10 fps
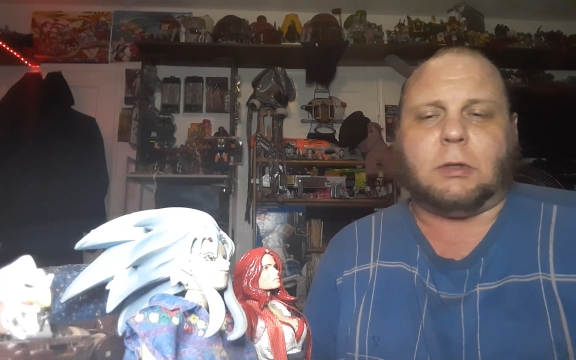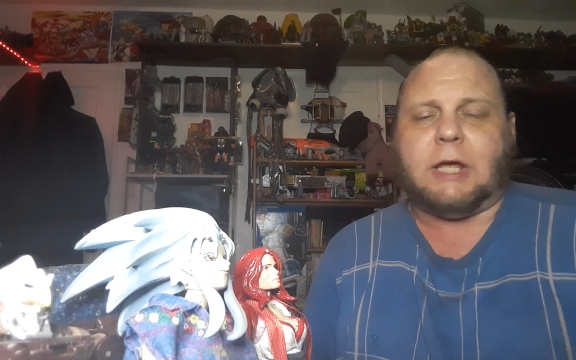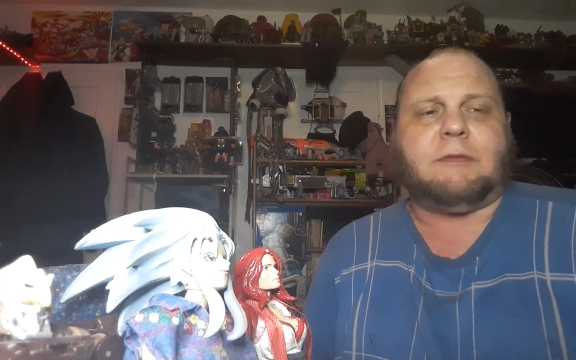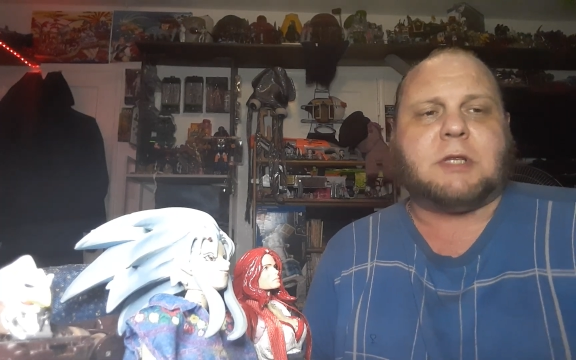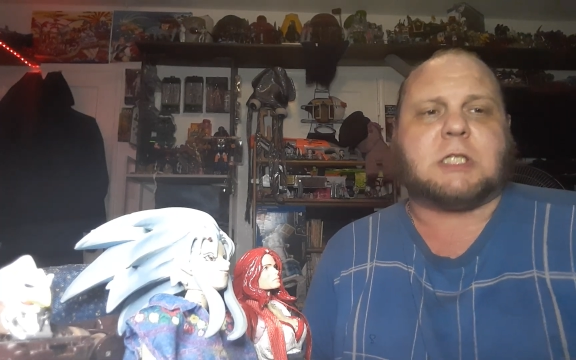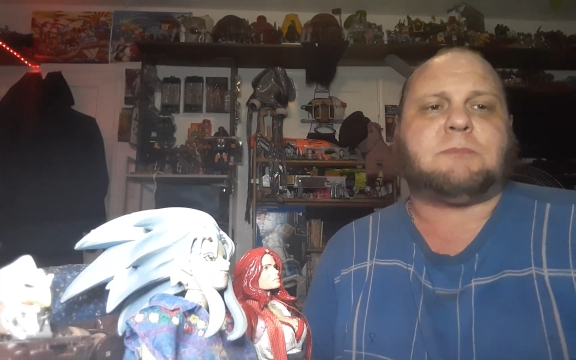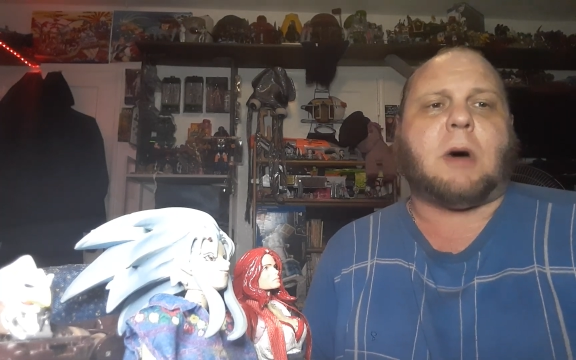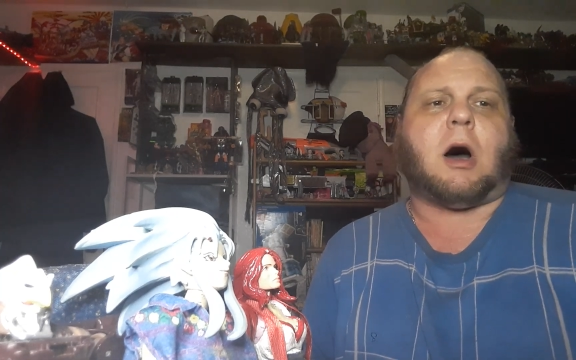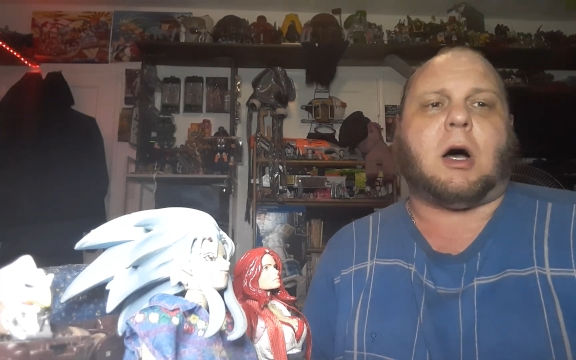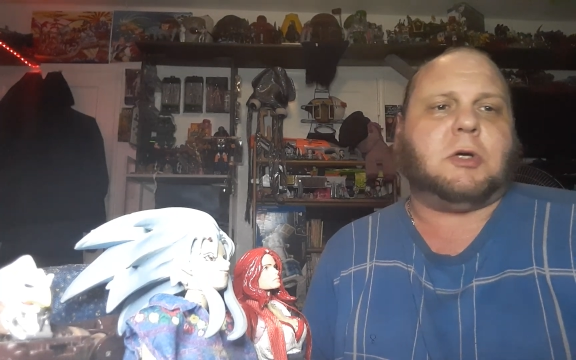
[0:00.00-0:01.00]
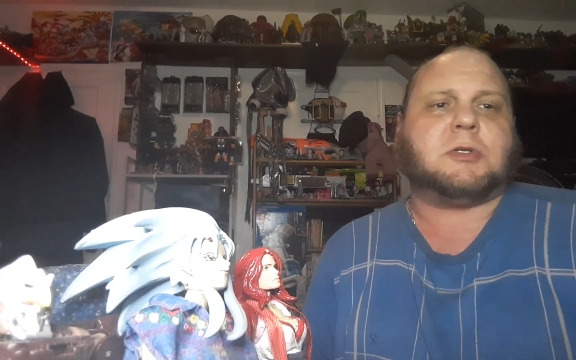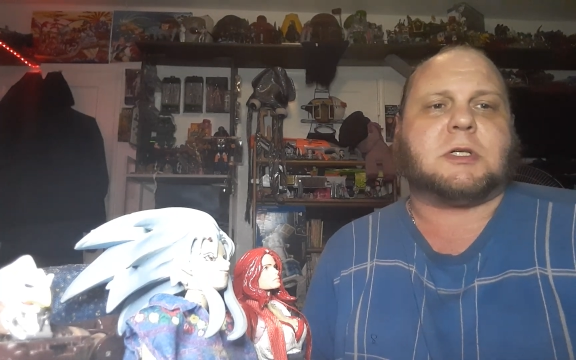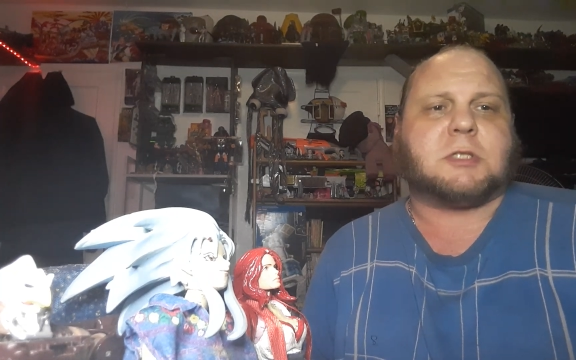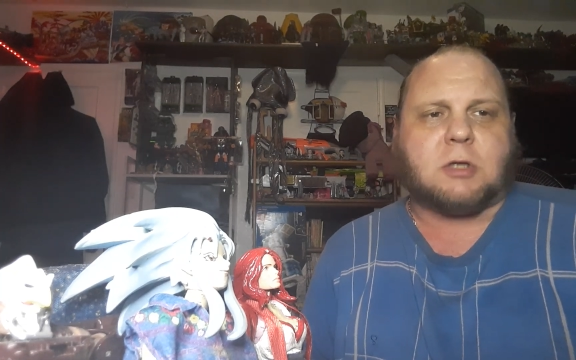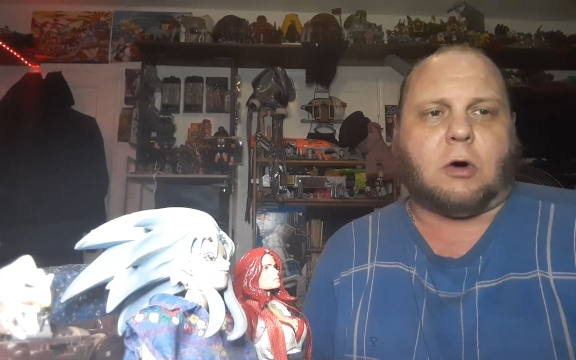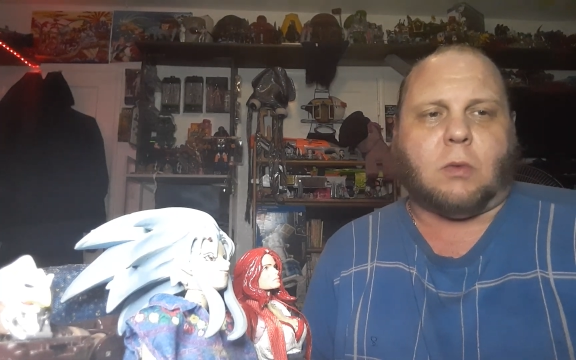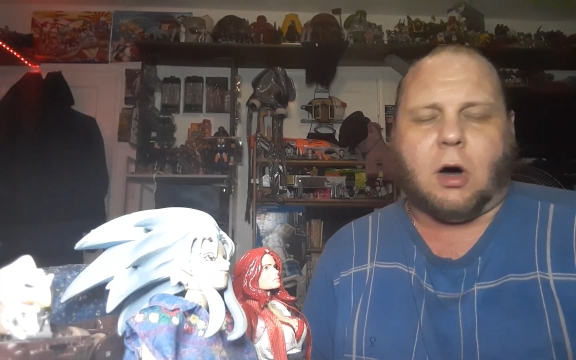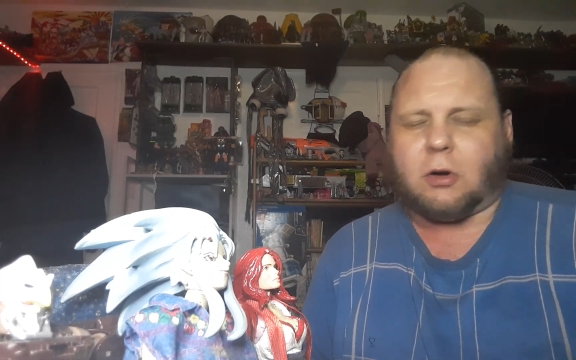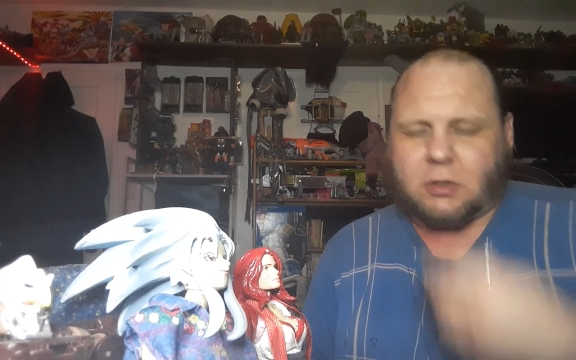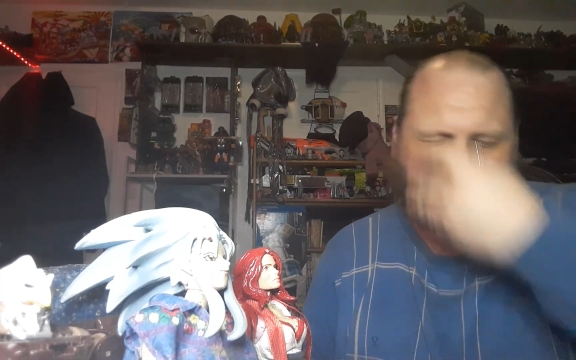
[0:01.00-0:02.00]
Even the spa uses salt
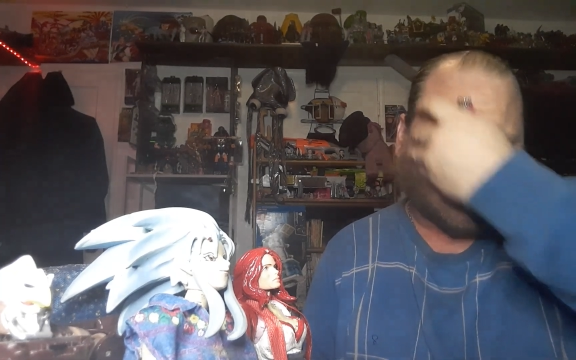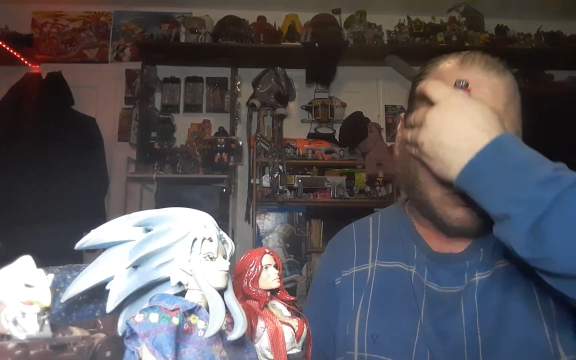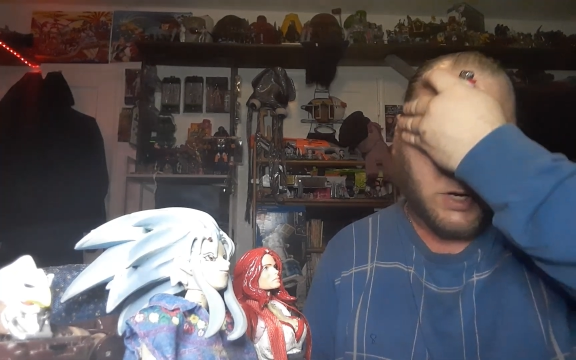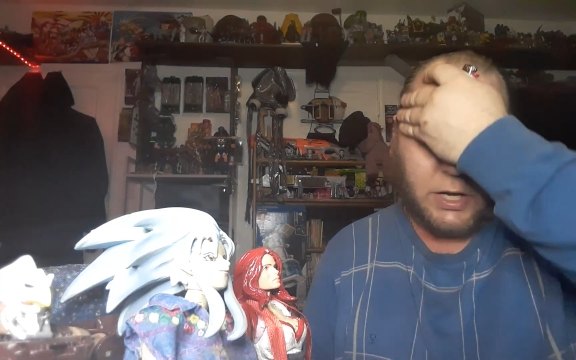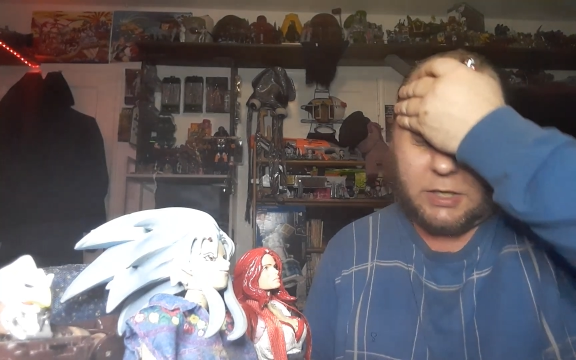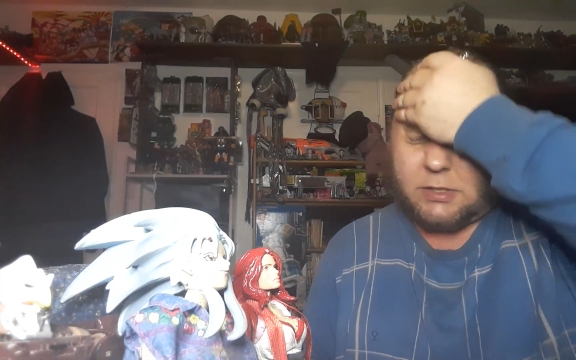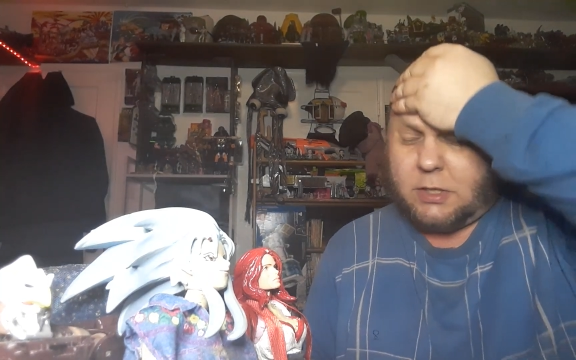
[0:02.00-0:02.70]
water. It's great.